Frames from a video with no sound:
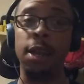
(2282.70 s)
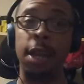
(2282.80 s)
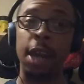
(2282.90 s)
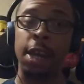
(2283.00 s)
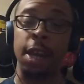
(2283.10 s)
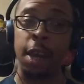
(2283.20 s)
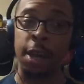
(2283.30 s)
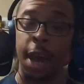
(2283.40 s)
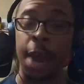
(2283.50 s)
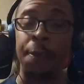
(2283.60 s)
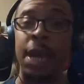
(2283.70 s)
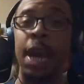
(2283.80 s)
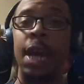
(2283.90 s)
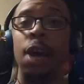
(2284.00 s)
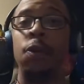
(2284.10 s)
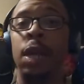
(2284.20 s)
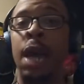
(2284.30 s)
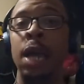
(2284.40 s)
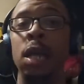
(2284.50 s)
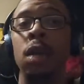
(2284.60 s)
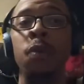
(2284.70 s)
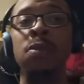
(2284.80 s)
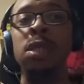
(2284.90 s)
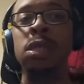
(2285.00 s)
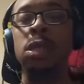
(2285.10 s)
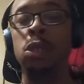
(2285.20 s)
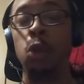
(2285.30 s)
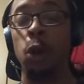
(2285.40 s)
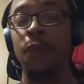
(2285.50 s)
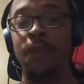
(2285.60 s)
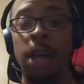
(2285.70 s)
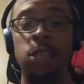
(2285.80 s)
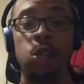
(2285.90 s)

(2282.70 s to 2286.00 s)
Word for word: the, the, the APK allow you to download the movies to your device.